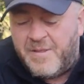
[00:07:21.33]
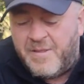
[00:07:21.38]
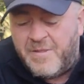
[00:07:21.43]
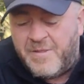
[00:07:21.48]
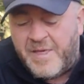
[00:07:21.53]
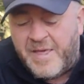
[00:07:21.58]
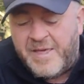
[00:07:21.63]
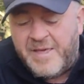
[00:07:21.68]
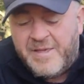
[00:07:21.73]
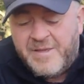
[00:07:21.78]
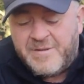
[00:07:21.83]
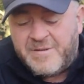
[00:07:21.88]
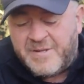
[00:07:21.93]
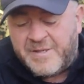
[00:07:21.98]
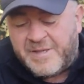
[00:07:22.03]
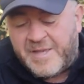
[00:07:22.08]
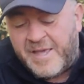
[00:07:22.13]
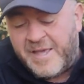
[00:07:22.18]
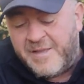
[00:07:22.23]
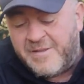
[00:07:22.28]
they
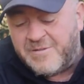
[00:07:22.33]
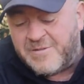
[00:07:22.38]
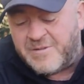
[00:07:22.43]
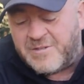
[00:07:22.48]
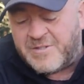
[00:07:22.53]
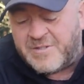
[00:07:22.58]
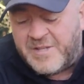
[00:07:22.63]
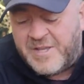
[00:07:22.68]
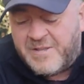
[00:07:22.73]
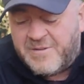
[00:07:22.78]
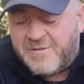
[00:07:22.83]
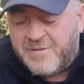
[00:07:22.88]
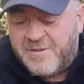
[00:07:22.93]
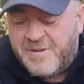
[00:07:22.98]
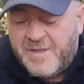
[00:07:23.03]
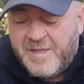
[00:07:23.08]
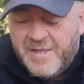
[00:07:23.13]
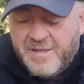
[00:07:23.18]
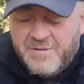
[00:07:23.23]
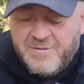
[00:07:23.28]
again just sit
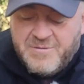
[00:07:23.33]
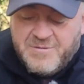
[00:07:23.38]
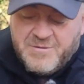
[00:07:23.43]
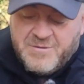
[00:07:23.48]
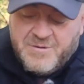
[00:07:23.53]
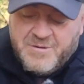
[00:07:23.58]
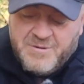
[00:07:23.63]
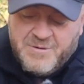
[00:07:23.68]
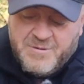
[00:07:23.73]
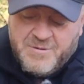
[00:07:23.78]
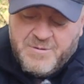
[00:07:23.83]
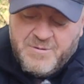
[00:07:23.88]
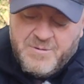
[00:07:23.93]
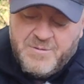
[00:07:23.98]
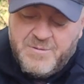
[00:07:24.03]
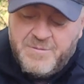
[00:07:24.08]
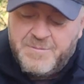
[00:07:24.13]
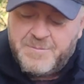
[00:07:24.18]
into,